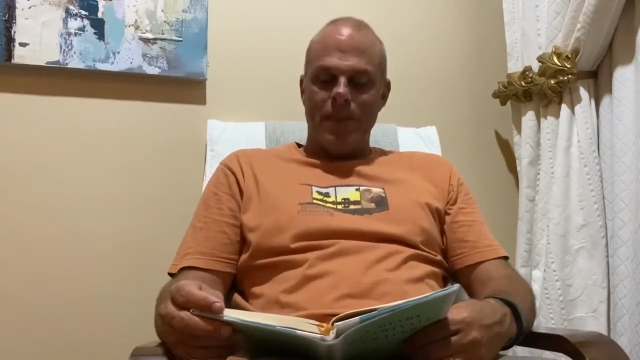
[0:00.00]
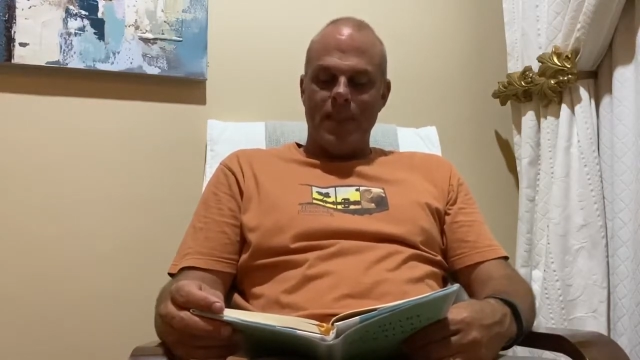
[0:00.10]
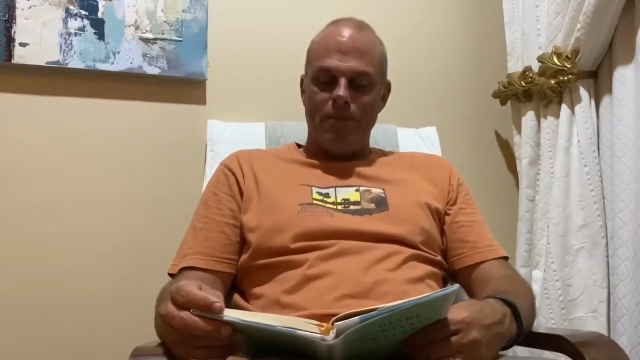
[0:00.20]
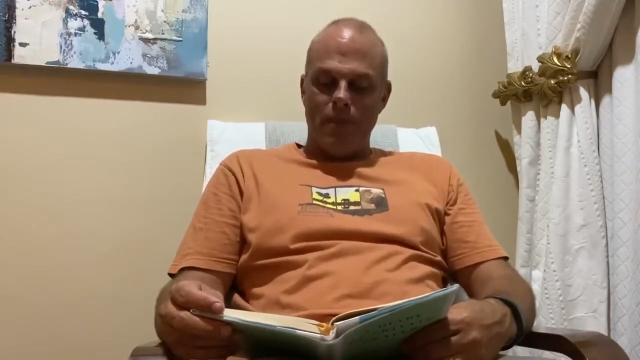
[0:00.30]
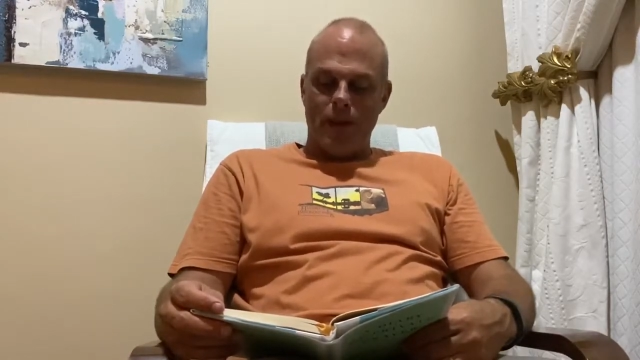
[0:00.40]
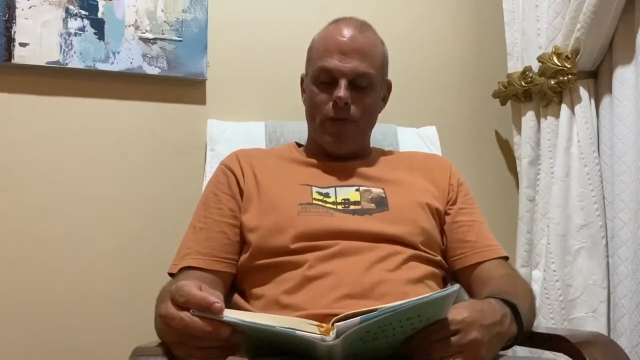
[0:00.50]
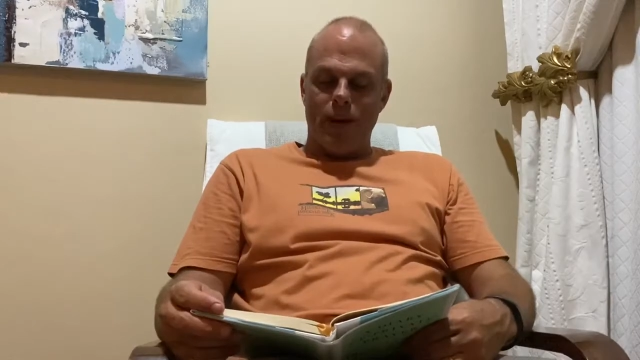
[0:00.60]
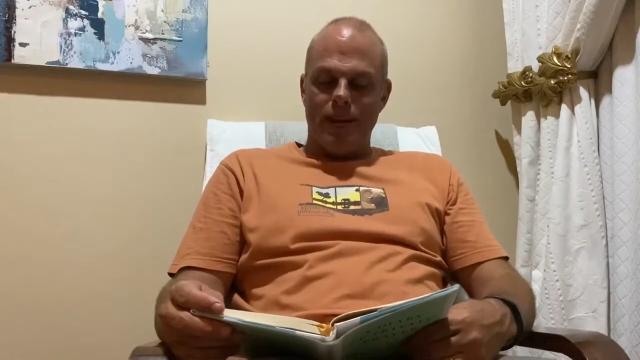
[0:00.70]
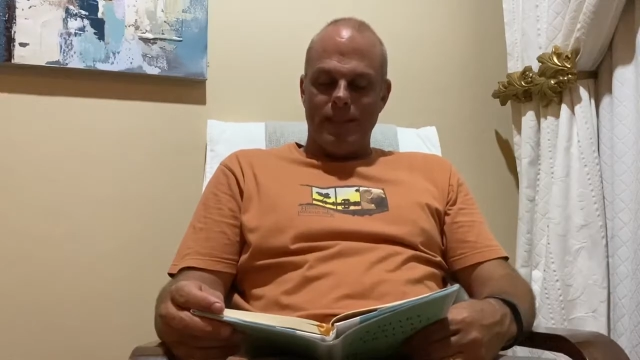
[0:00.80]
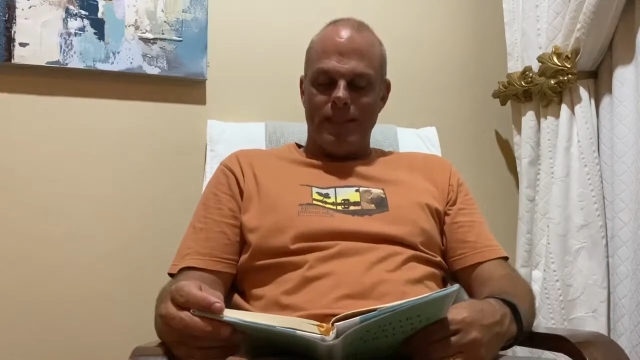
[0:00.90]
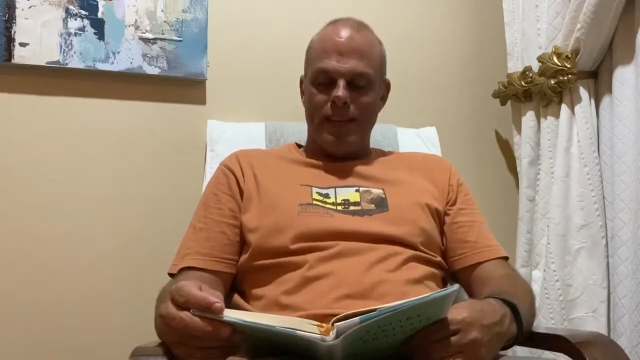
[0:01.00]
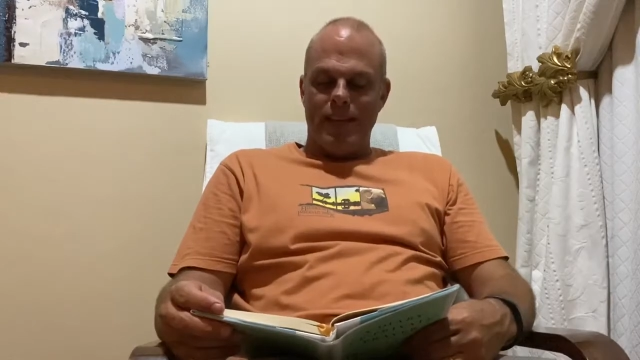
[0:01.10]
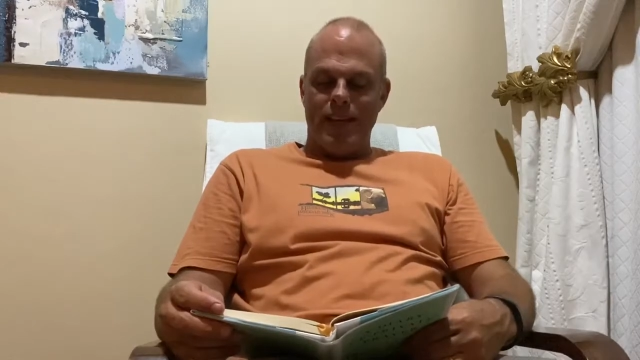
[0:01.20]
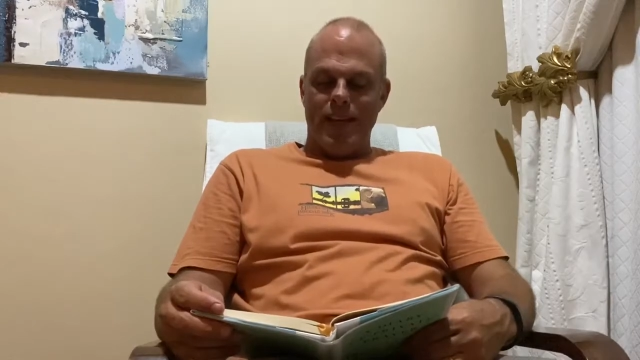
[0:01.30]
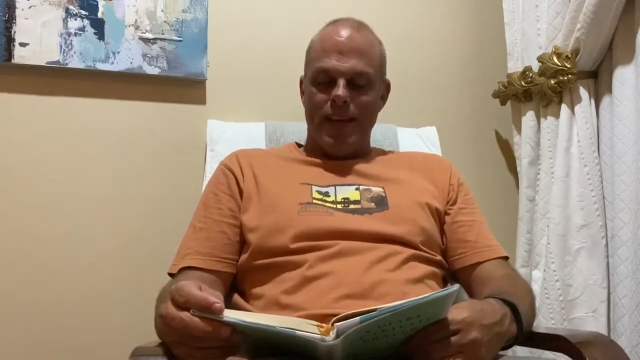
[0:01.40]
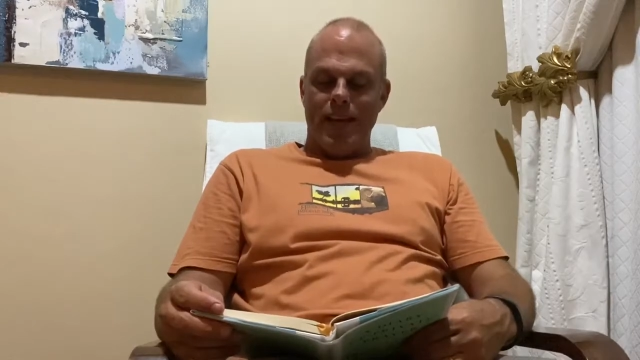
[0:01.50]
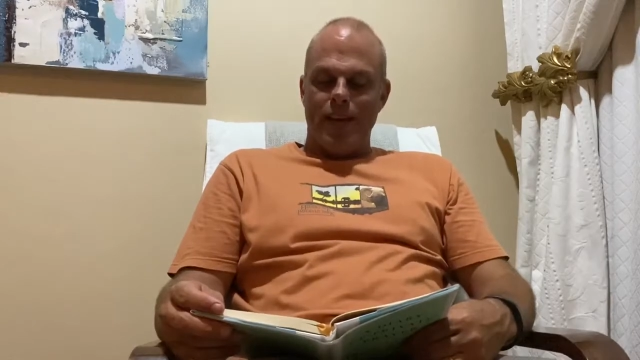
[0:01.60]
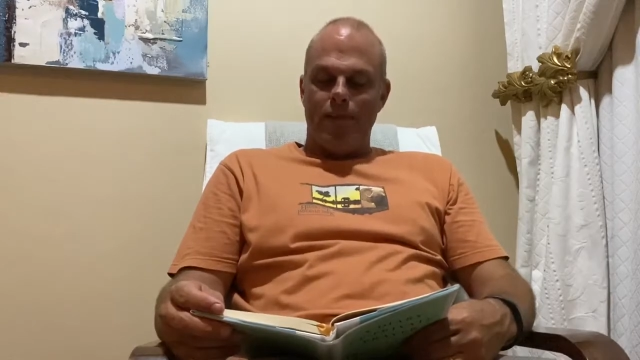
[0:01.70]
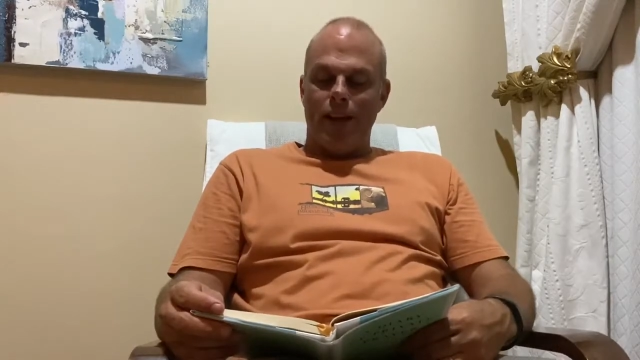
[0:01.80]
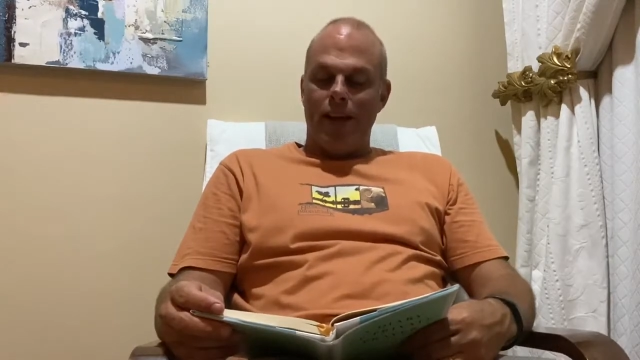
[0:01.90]
Give me grace,
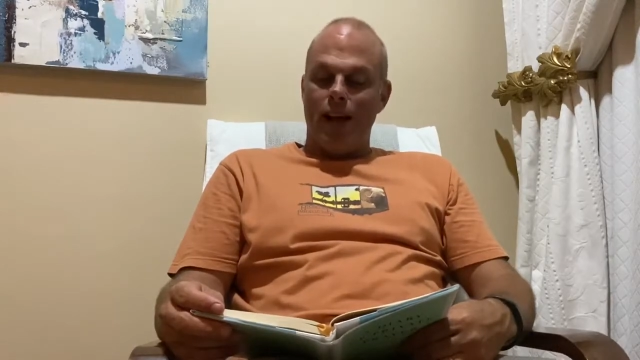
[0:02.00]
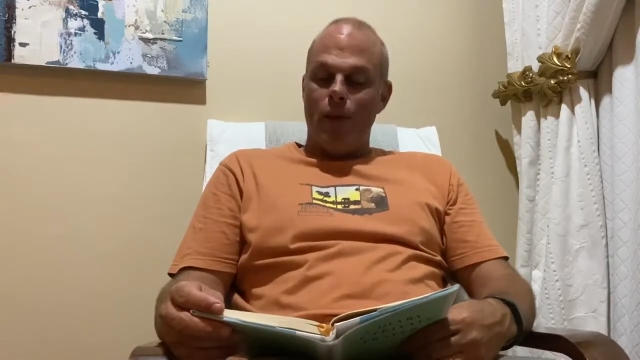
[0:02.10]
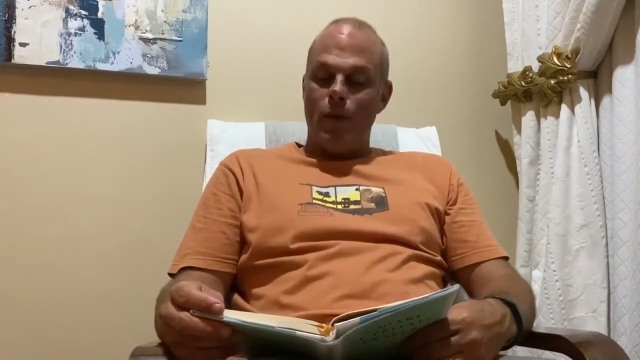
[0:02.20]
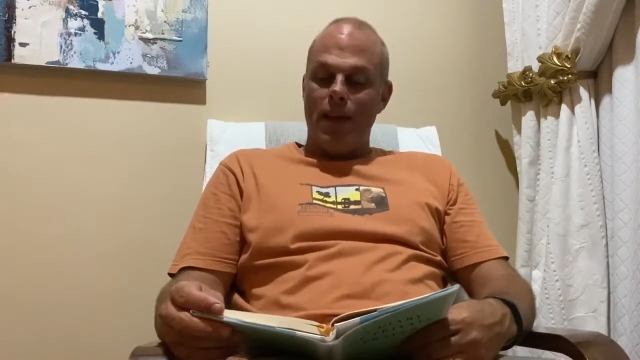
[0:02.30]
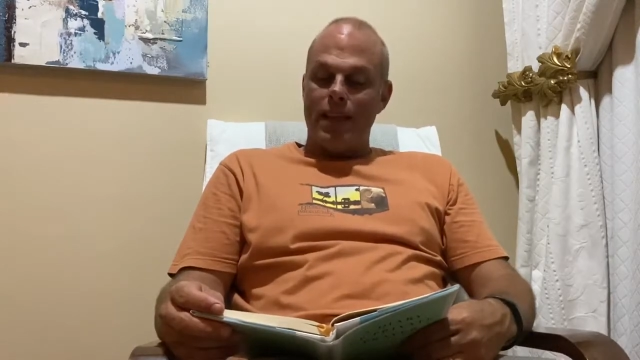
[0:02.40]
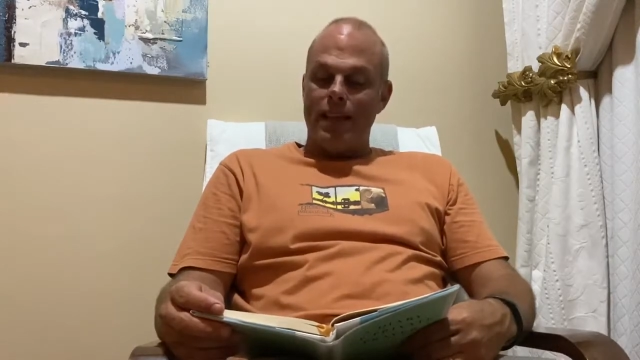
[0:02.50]
if I lie awake